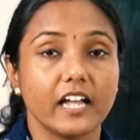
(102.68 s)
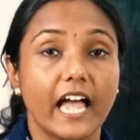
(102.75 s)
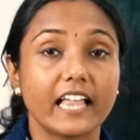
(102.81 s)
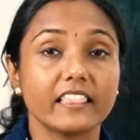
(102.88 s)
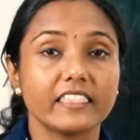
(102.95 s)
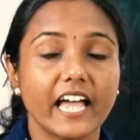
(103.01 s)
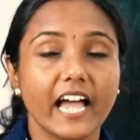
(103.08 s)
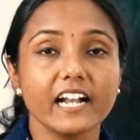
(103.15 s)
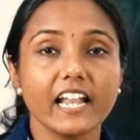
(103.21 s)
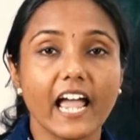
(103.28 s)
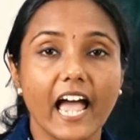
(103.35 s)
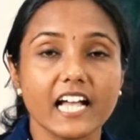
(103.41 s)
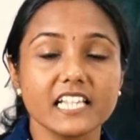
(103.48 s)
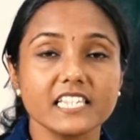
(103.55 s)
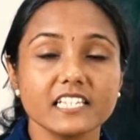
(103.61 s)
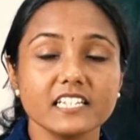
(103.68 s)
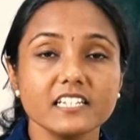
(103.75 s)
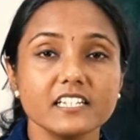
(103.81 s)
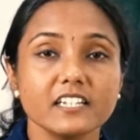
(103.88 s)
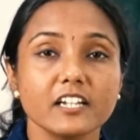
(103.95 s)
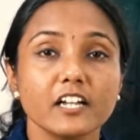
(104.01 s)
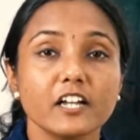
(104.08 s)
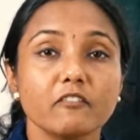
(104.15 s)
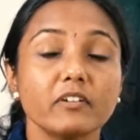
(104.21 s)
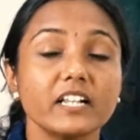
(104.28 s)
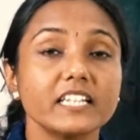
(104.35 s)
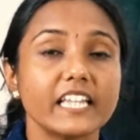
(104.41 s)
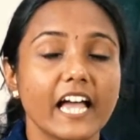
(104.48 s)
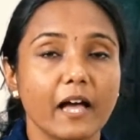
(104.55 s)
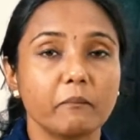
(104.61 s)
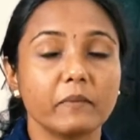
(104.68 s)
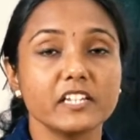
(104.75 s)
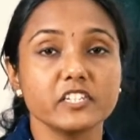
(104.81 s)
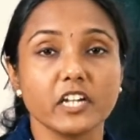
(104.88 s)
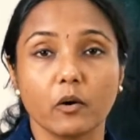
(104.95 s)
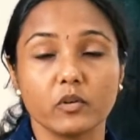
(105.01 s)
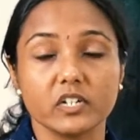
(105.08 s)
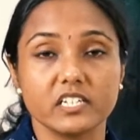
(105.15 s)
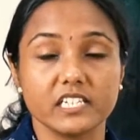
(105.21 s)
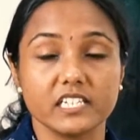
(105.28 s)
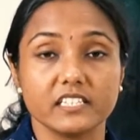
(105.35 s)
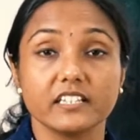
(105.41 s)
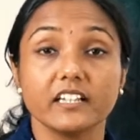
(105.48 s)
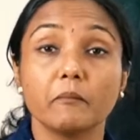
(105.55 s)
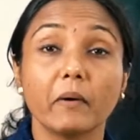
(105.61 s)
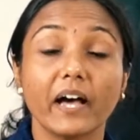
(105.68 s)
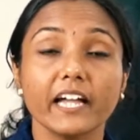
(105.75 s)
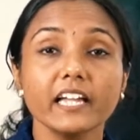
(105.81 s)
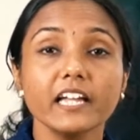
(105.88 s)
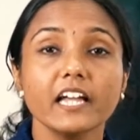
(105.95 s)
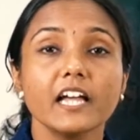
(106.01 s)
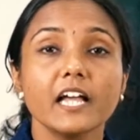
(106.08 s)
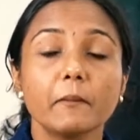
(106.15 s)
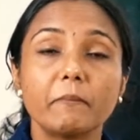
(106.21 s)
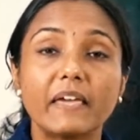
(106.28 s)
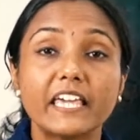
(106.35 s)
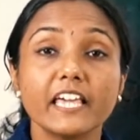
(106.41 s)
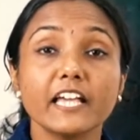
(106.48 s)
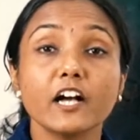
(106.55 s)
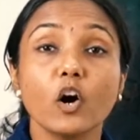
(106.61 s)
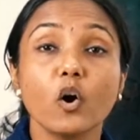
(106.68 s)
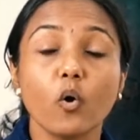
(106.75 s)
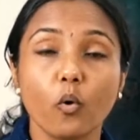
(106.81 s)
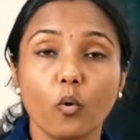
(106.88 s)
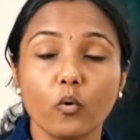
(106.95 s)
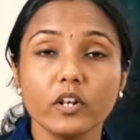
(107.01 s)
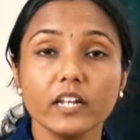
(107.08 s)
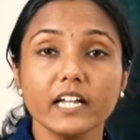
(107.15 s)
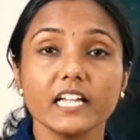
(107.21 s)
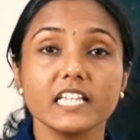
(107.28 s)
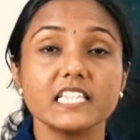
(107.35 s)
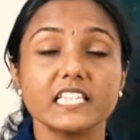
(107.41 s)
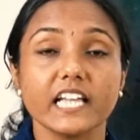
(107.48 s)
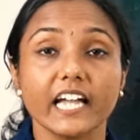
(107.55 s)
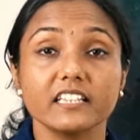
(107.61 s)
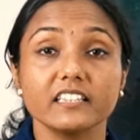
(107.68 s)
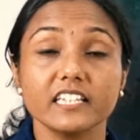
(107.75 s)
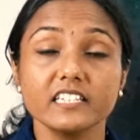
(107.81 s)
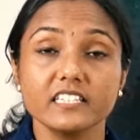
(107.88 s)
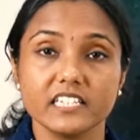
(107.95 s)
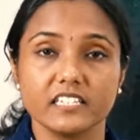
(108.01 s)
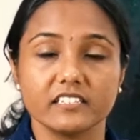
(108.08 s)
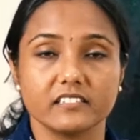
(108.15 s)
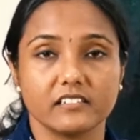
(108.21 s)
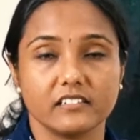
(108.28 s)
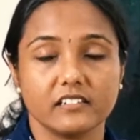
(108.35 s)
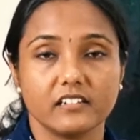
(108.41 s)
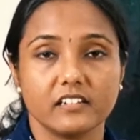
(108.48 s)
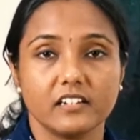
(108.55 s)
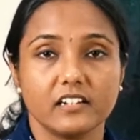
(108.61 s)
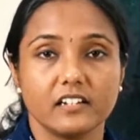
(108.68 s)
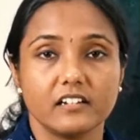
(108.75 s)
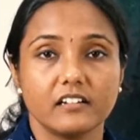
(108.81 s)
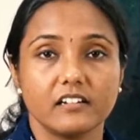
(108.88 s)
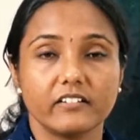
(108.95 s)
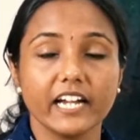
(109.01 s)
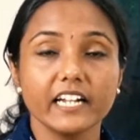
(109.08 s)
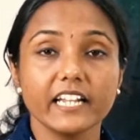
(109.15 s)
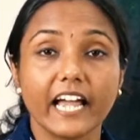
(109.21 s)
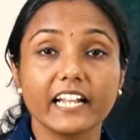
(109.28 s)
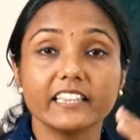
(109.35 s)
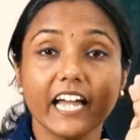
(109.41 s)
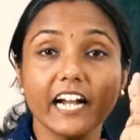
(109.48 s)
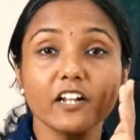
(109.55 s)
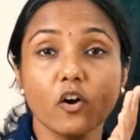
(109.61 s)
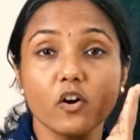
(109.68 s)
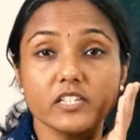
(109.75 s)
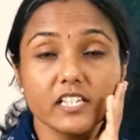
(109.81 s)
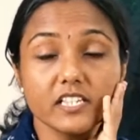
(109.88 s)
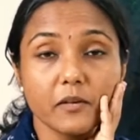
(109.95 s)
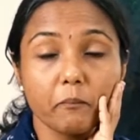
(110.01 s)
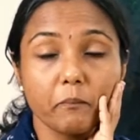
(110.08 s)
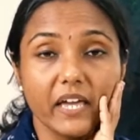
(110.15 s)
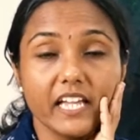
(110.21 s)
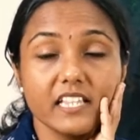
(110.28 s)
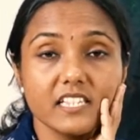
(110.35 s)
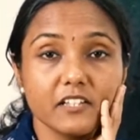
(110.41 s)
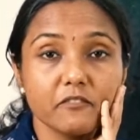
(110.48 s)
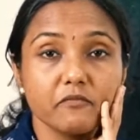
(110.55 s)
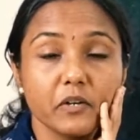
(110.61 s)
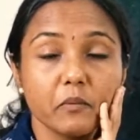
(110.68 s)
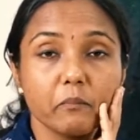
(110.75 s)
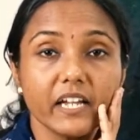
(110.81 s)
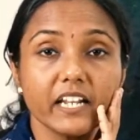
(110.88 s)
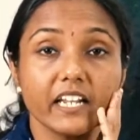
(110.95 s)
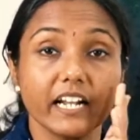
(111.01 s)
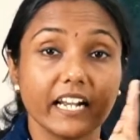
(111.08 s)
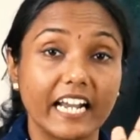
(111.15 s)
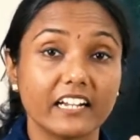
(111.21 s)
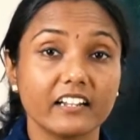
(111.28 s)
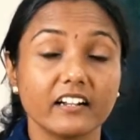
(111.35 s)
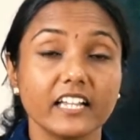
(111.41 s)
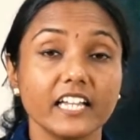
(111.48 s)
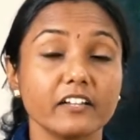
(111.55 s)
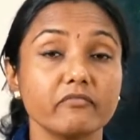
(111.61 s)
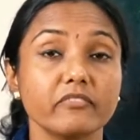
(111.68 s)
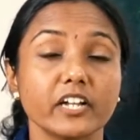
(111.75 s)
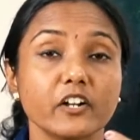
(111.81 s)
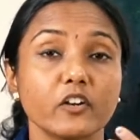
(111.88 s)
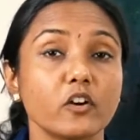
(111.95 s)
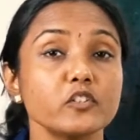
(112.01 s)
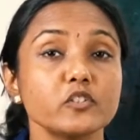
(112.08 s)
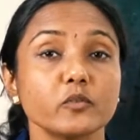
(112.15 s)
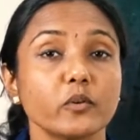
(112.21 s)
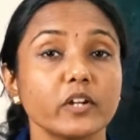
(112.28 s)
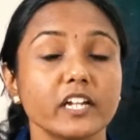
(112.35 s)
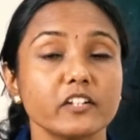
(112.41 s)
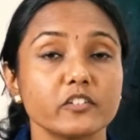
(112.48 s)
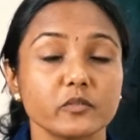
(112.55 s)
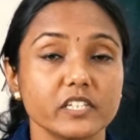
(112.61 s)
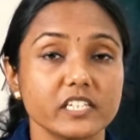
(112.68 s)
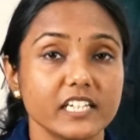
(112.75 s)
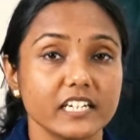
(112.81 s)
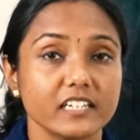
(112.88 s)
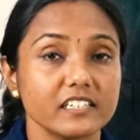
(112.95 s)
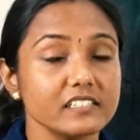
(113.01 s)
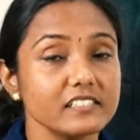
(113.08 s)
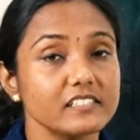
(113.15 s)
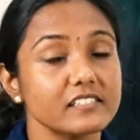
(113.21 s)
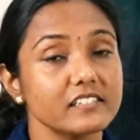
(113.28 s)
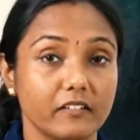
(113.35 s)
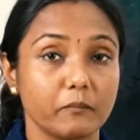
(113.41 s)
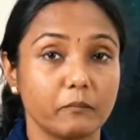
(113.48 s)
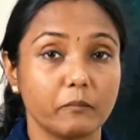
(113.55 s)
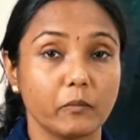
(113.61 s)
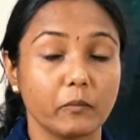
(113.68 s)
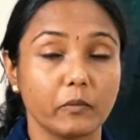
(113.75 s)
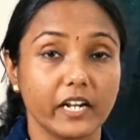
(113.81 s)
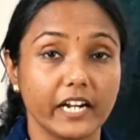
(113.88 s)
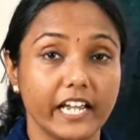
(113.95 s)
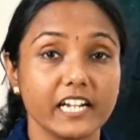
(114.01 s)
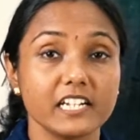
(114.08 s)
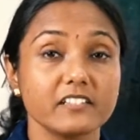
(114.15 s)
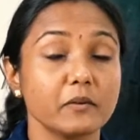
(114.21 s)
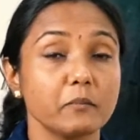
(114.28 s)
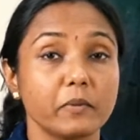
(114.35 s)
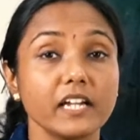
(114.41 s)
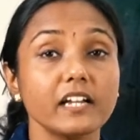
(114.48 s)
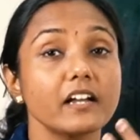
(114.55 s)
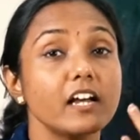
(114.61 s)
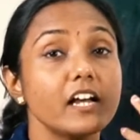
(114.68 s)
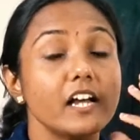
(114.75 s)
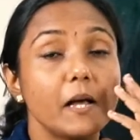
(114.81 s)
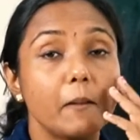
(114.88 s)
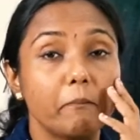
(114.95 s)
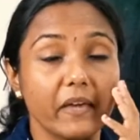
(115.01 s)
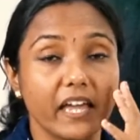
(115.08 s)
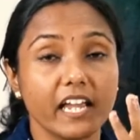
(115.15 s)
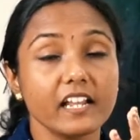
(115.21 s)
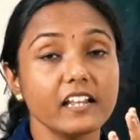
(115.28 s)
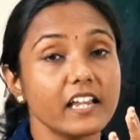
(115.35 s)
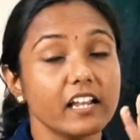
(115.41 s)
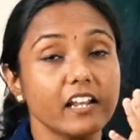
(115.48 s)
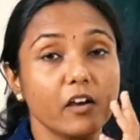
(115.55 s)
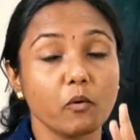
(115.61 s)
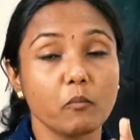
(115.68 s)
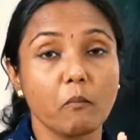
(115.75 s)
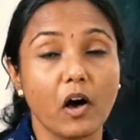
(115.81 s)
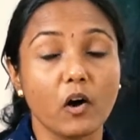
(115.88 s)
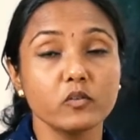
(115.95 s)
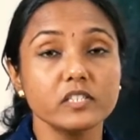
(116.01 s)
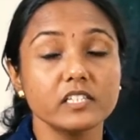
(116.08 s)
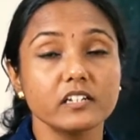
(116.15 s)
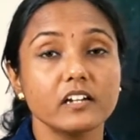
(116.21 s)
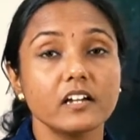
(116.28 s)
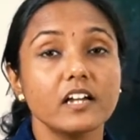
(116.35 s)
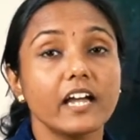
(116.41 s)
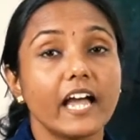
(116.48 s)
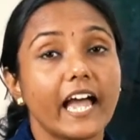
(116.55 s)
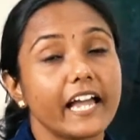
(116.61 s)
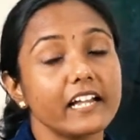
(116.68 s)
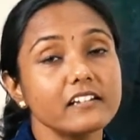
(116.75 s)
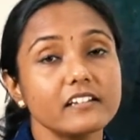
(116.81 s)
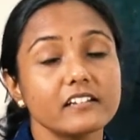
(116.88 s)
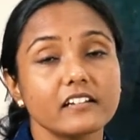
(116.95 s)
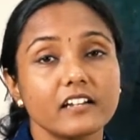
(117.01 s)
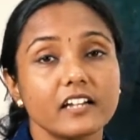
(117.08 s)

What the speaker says: And that acid will damage our teeth by making a hole inside the teeth. Right? And that causes a pain, severe pain. Laterally, if we are not showing it to the dentist, creates a big pain in our mouth and